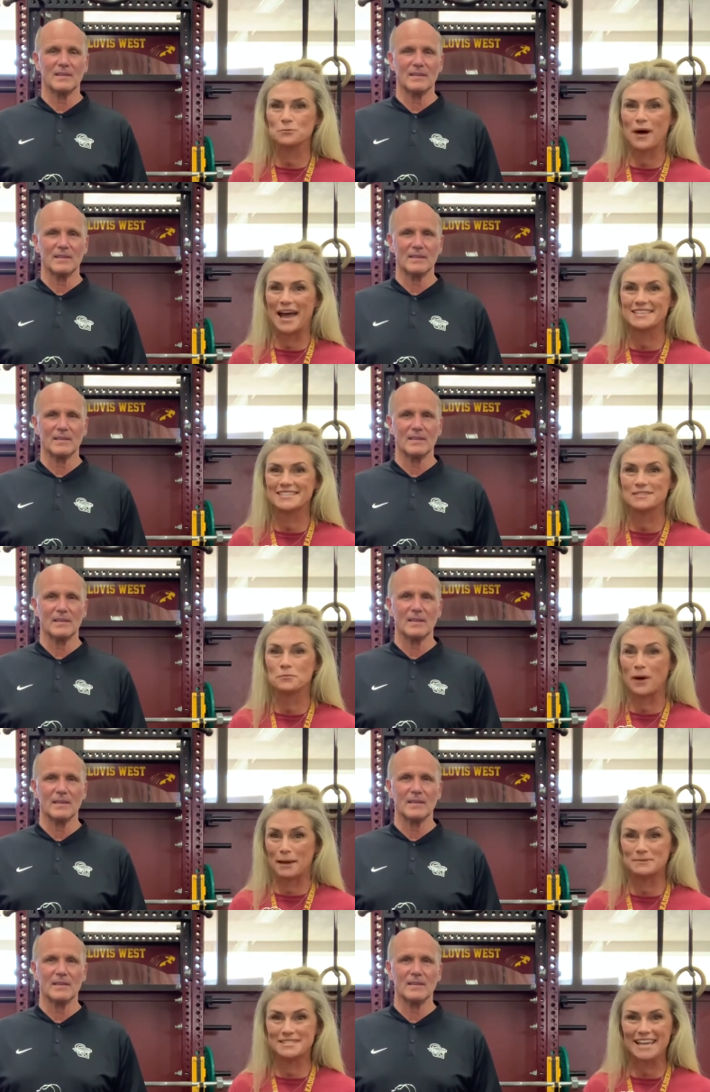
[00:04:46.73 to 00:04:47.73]
Speaker 1: West
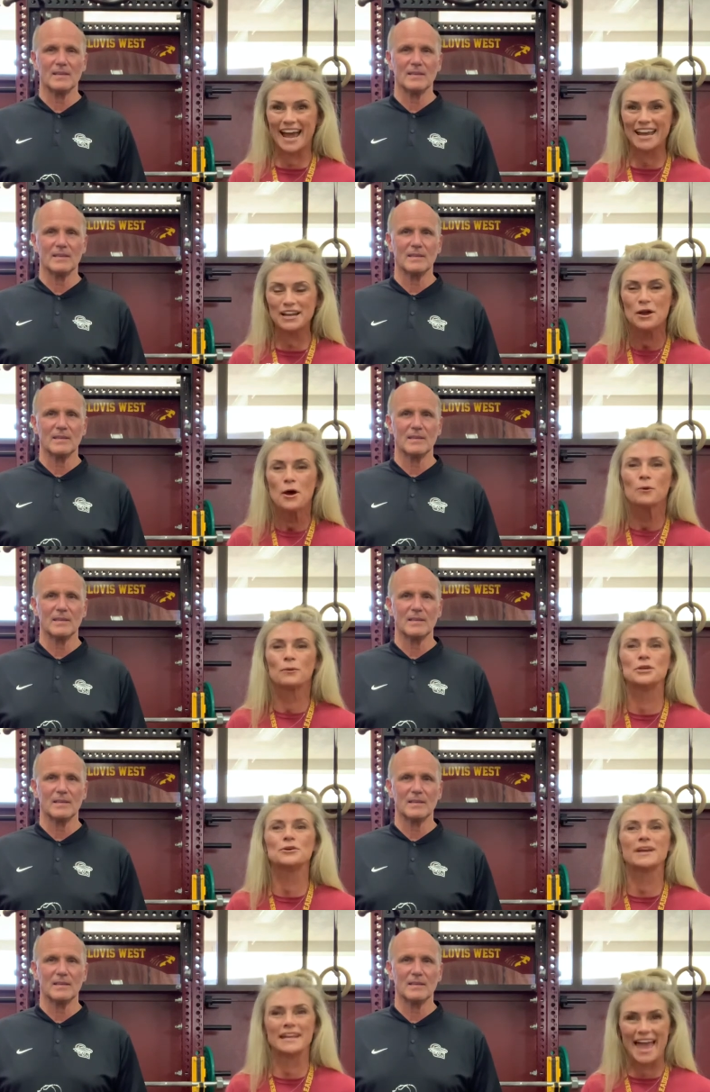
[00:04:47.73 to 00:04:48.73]
website where
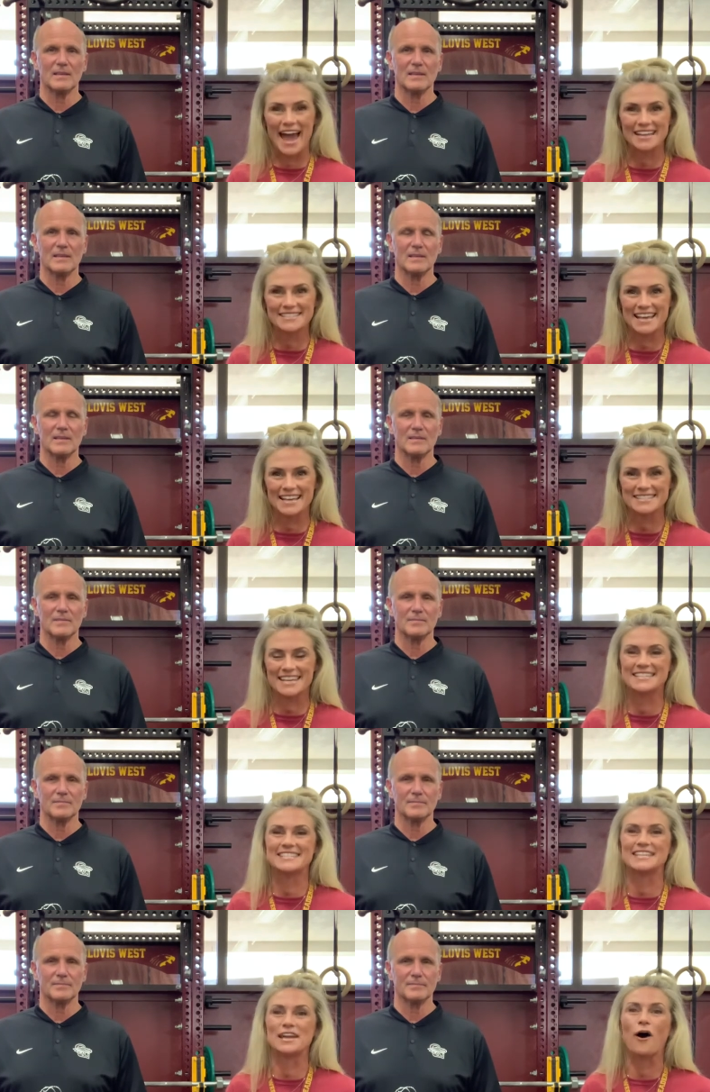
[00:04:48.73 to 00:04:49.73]
you can access
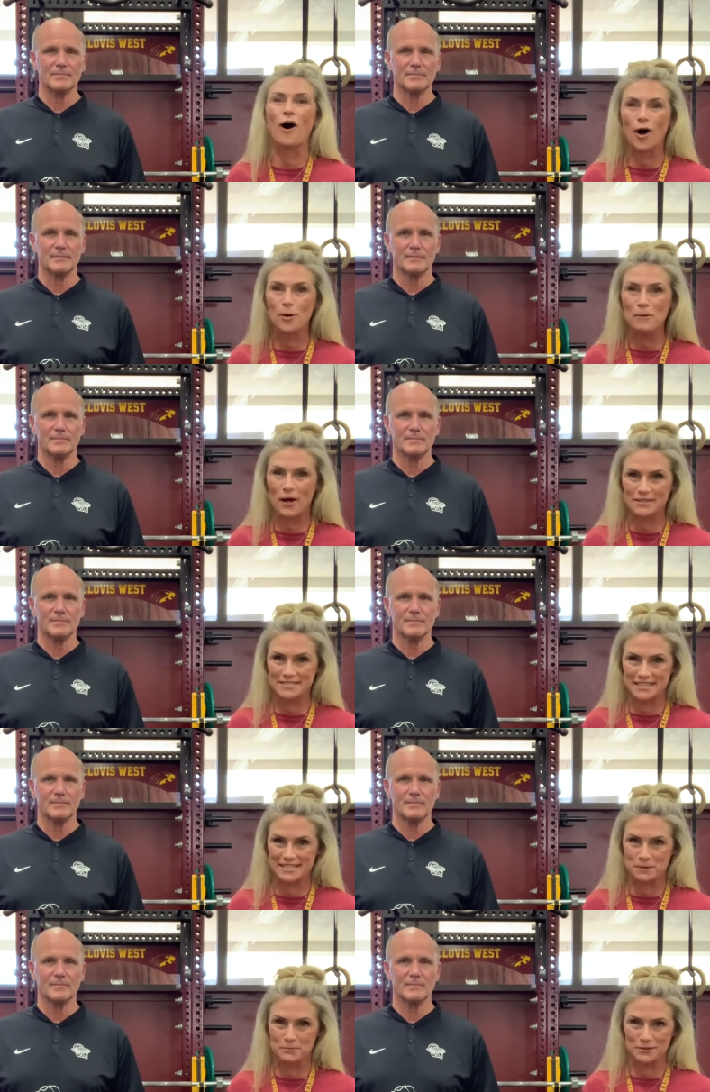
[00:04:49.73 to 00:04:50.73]
and see all
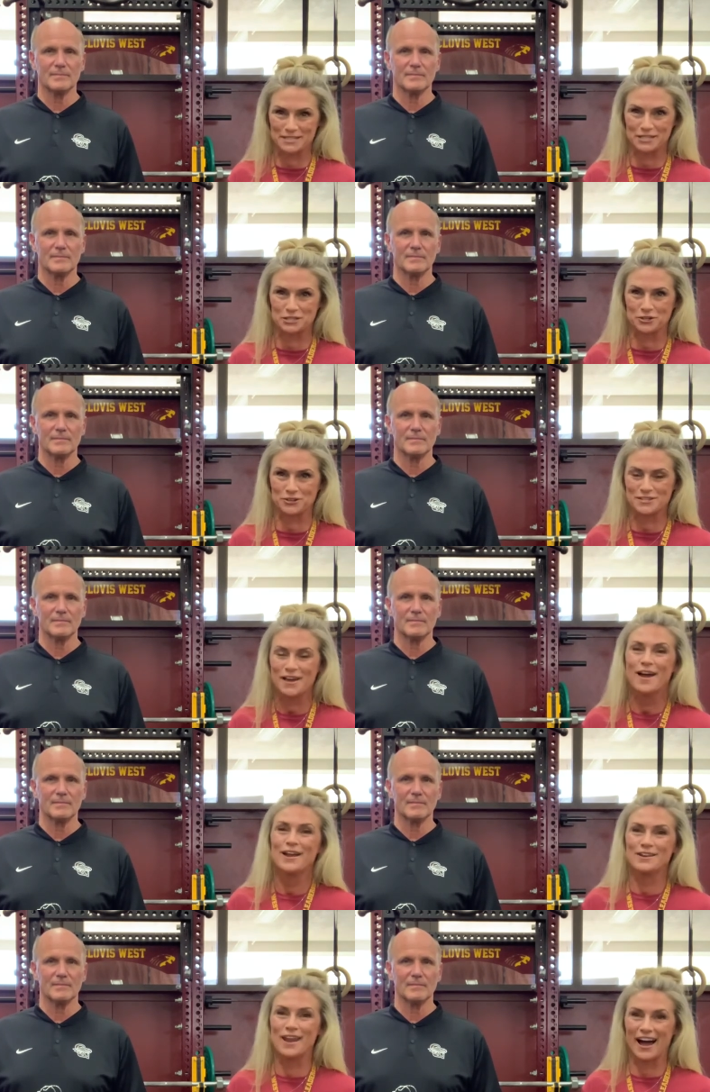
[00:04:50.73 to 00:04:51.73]
policies and procedures
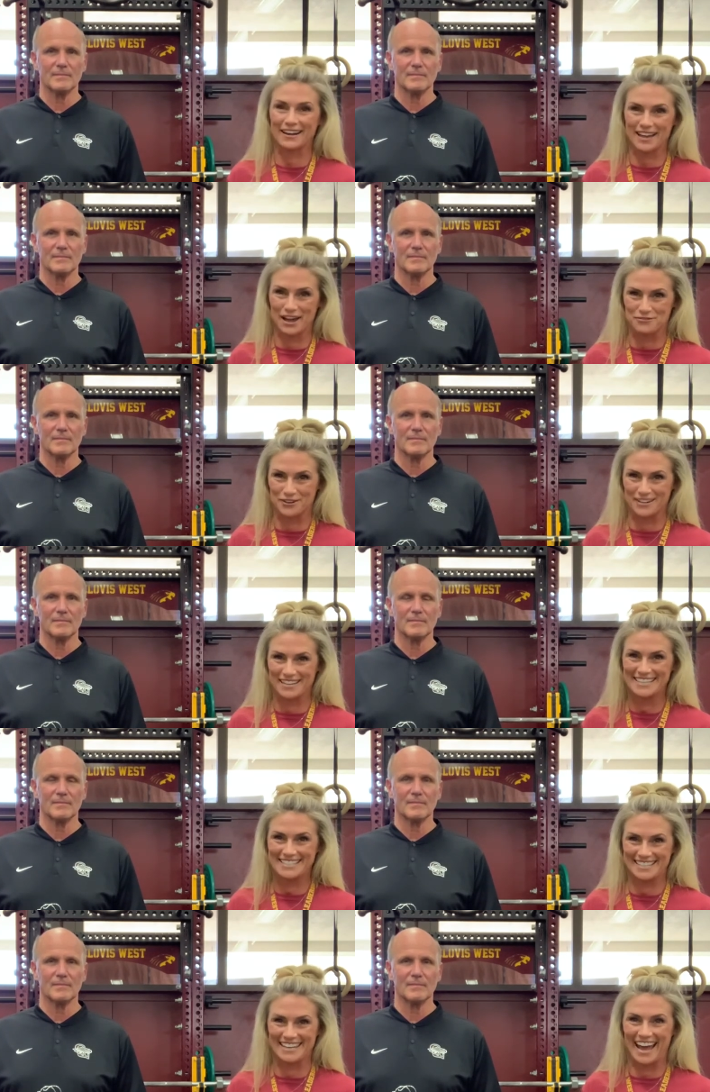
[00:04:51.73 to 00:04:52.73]
not covered
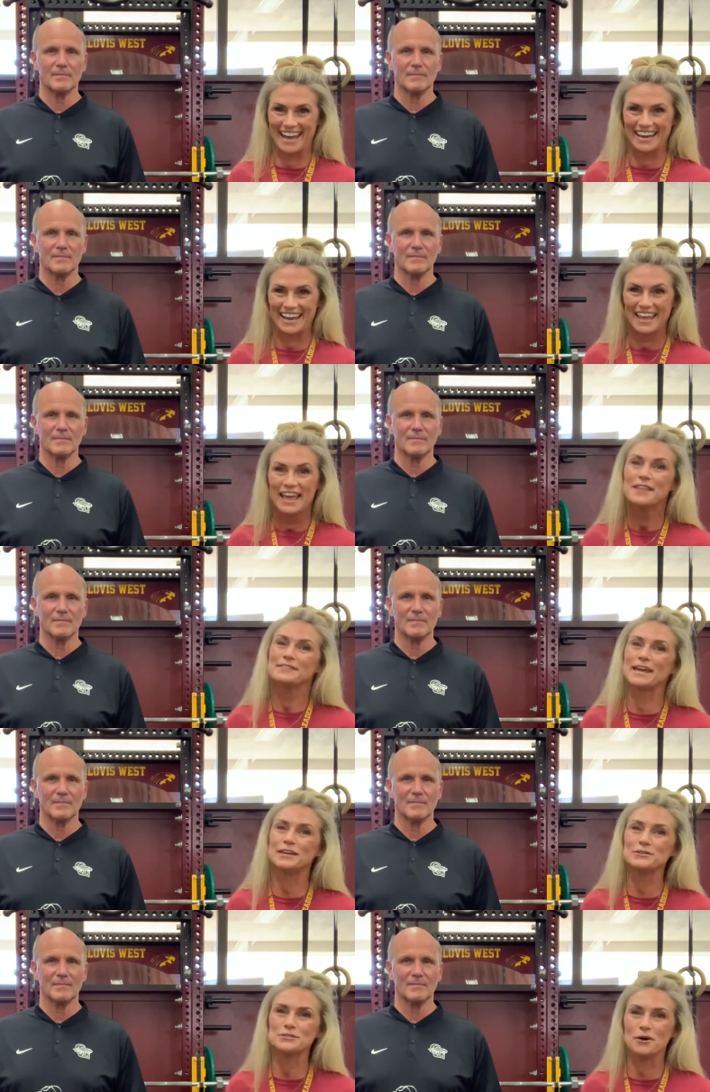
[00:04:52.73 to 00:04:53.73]
tonight.
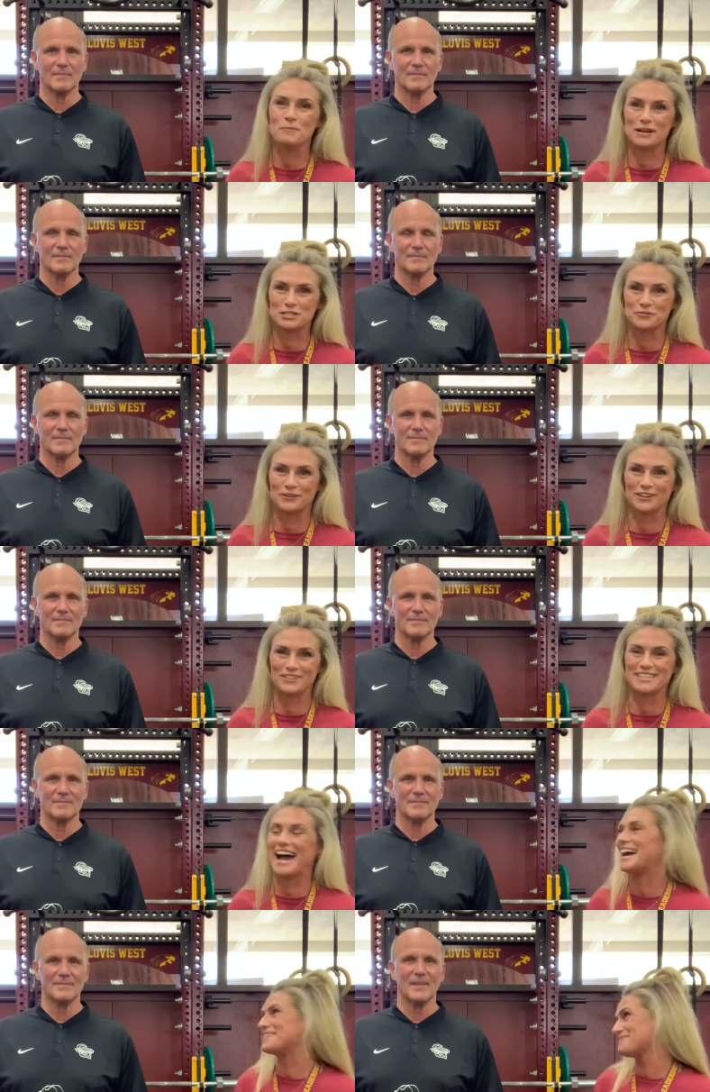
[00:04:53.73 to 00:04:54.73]
Thank you so much for your
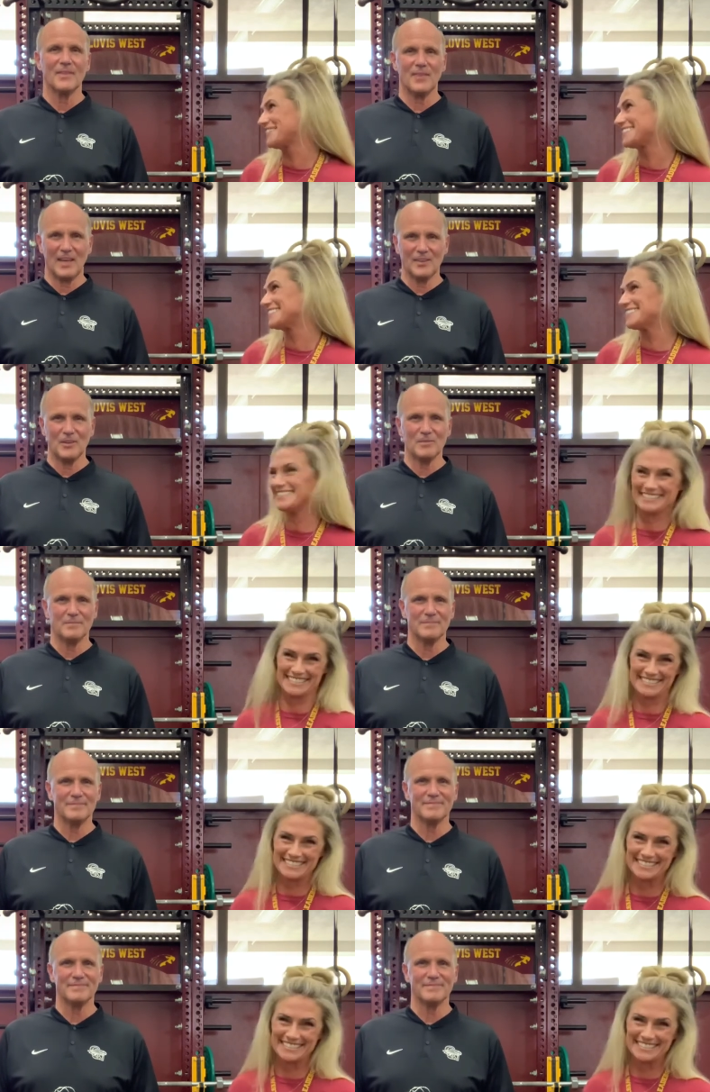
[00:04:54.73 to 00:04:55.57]
time.
Speaker 2: Thank you.